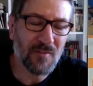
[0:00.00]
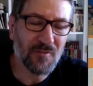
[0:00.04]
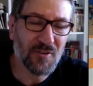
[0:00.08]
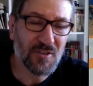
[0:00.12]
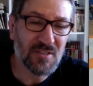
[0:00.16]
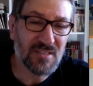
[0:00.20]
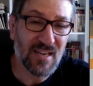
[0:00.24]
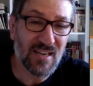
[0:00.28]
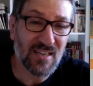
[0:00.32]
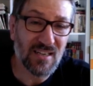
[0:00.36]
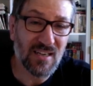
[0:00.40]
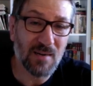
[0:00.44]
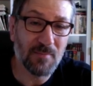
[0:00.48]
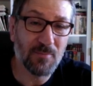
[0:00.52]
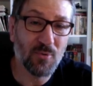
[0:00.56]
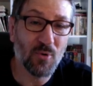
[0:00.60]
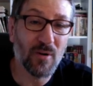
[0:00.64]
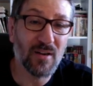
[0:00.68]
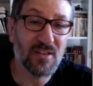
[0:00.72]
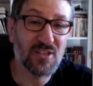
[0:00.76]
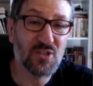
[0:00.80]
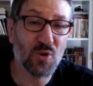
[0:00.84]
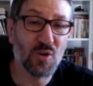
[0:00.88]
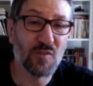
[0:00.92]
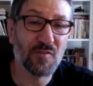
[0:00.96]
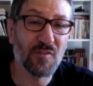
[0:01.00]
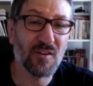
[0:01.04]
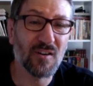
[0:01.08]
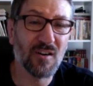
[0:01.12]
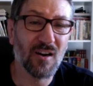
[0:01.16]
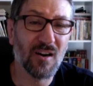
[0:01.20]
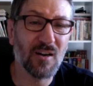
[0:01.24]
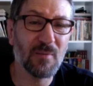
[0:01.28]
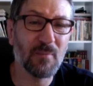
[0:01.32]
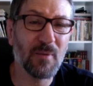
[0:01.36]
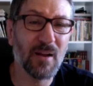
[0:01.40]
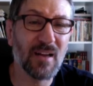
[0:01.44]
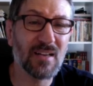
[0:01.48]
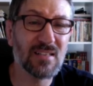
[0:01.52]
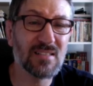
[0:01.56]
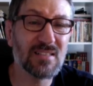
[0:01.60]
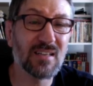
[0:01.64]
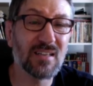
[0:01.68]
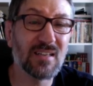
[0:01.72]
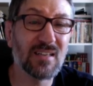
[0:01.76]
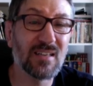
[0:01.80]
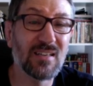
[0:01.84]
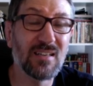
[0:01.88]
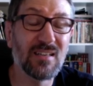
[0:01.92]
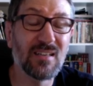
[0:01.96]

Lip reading: takedown points or for guard passing,